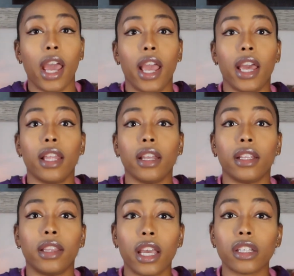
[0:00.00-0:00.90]

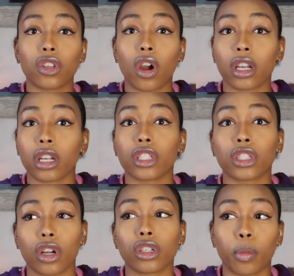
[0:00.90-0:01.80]
and they started a
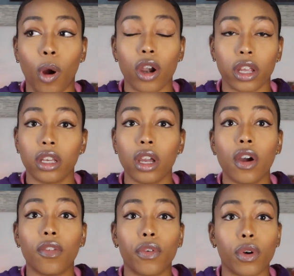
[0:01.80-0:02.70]
search party
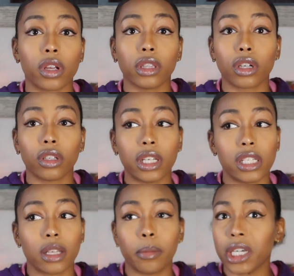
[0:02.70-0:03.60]
for little
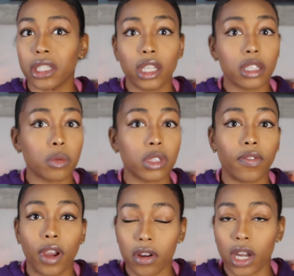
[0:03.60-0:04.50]
Lisa because this was
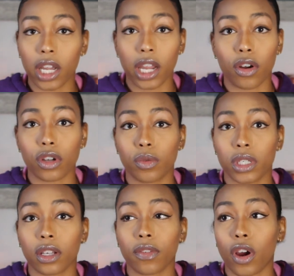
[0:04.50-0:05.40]
very
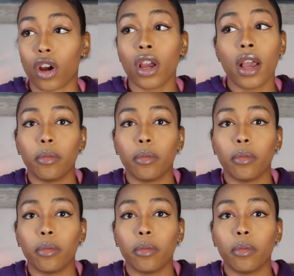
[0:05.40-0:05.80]
uncharacteristic of her.